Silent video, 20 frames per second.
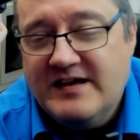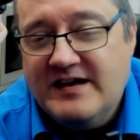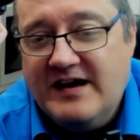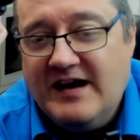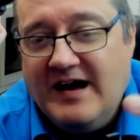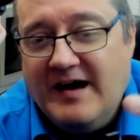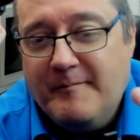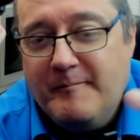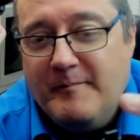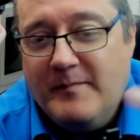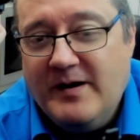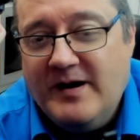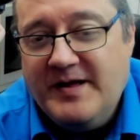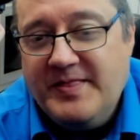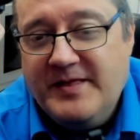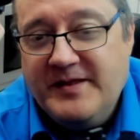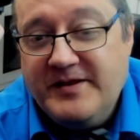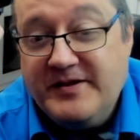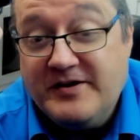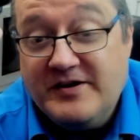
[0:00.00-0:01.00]
And
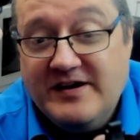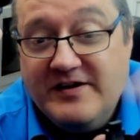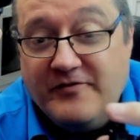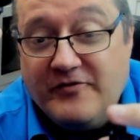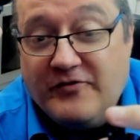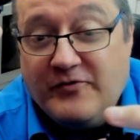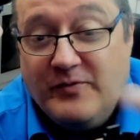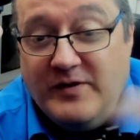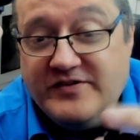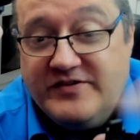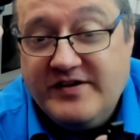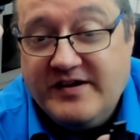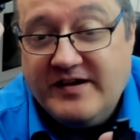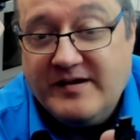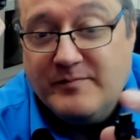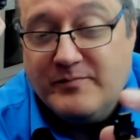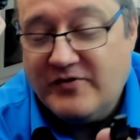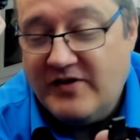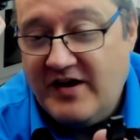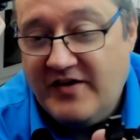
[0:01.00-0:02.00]
then you've got a little switch that you
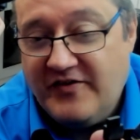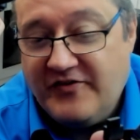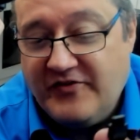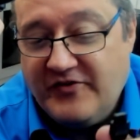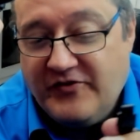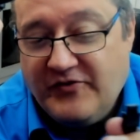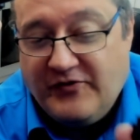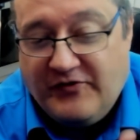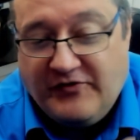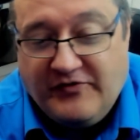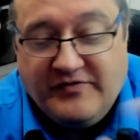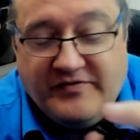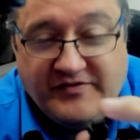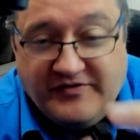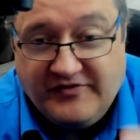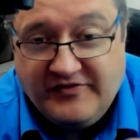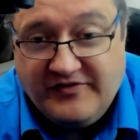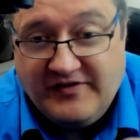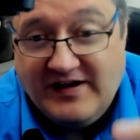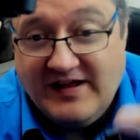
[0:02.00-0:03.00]
can press to
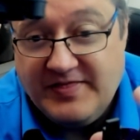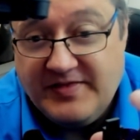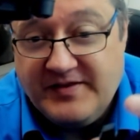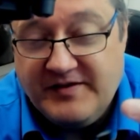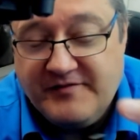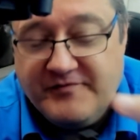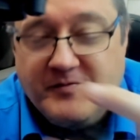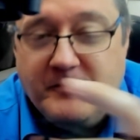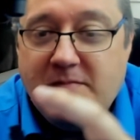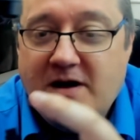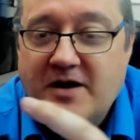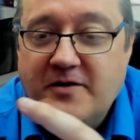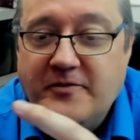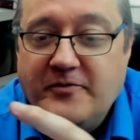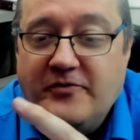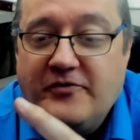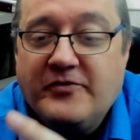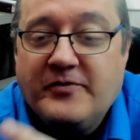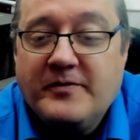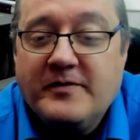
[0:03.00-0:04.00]
select the different
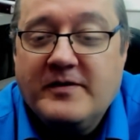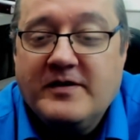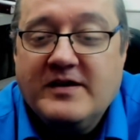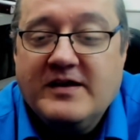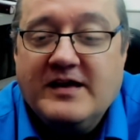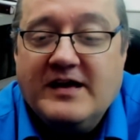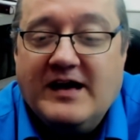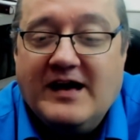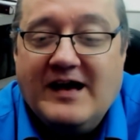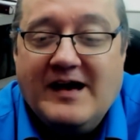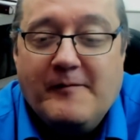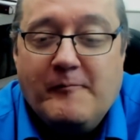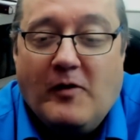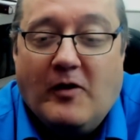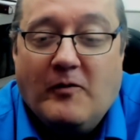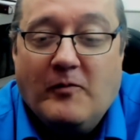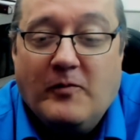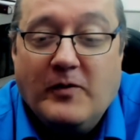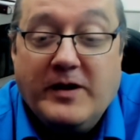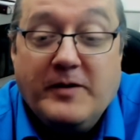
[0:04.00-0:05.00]
modes.
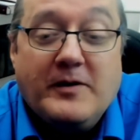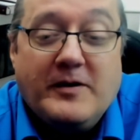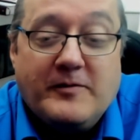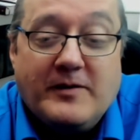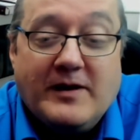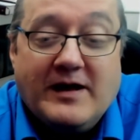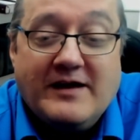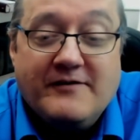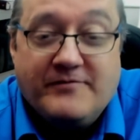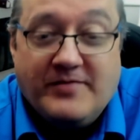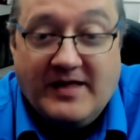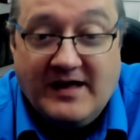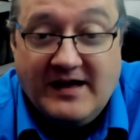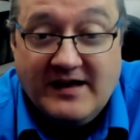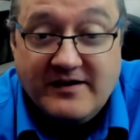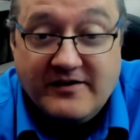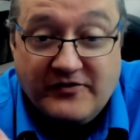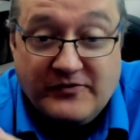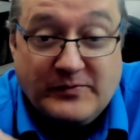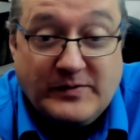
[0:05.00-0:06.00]
Or we won't have that
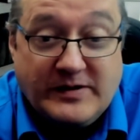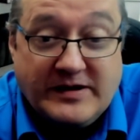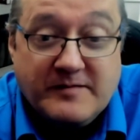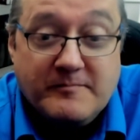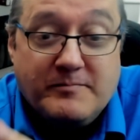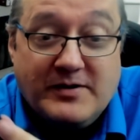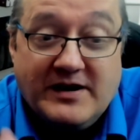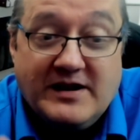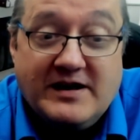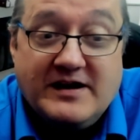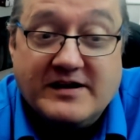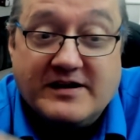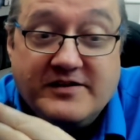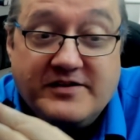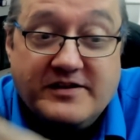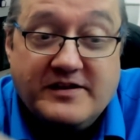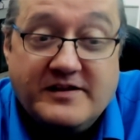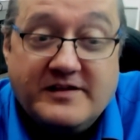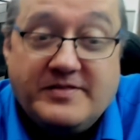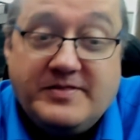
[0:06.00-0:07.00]
because we can plug.
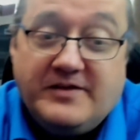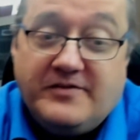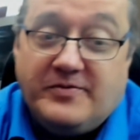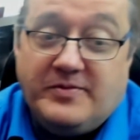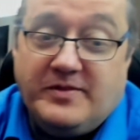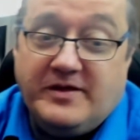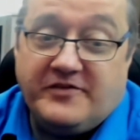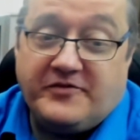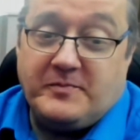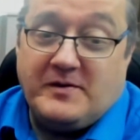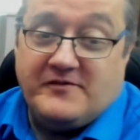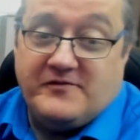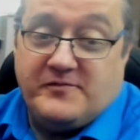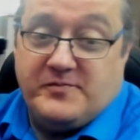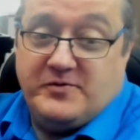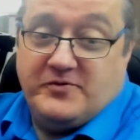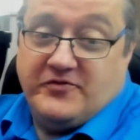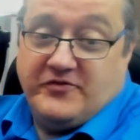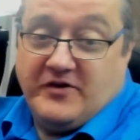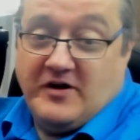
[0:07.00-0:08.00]
This
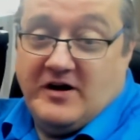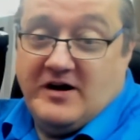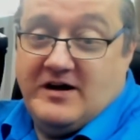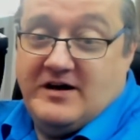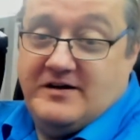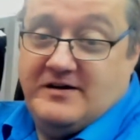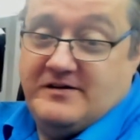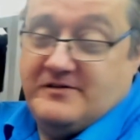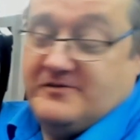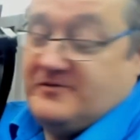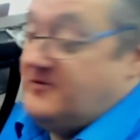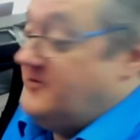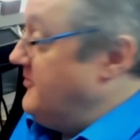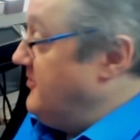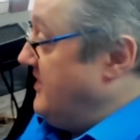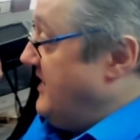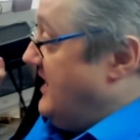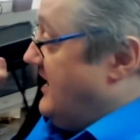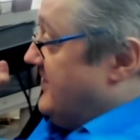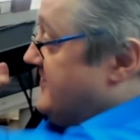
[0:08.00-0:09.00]
motherboard's got all
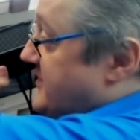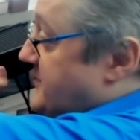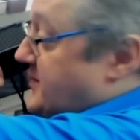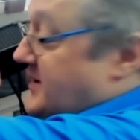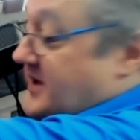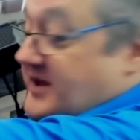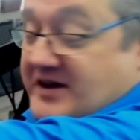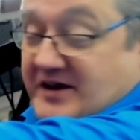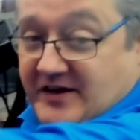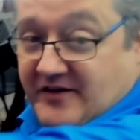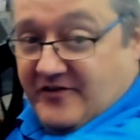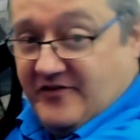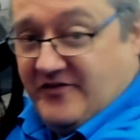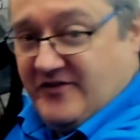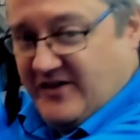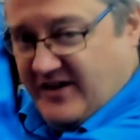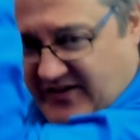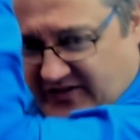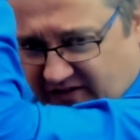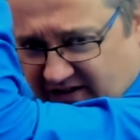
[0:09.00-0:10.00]
the RGB connectors
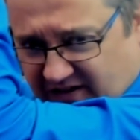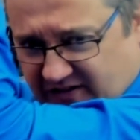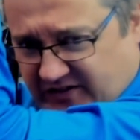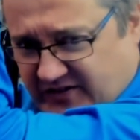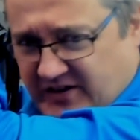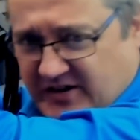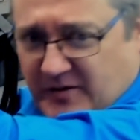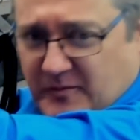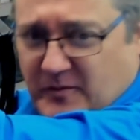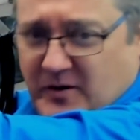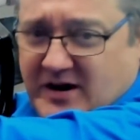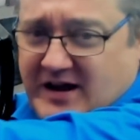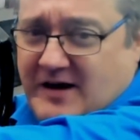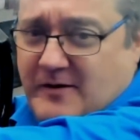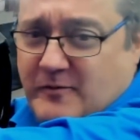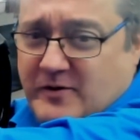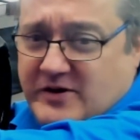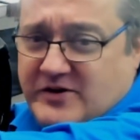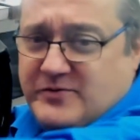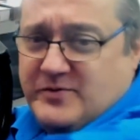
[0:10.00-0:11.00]
on it, so I've just got to work
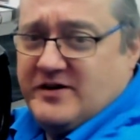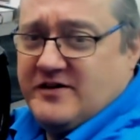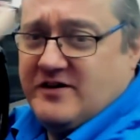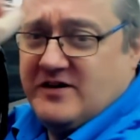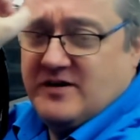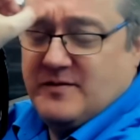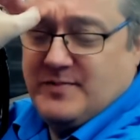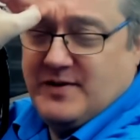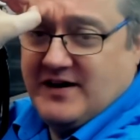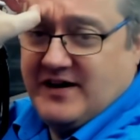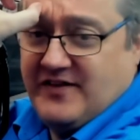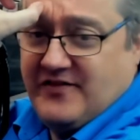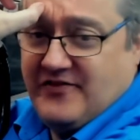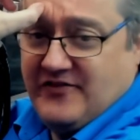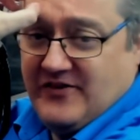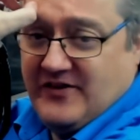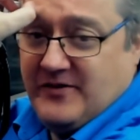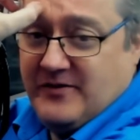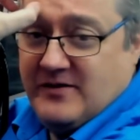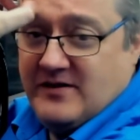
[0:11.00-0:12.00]
out which one I've got to plug
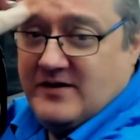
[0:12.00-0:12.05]
into.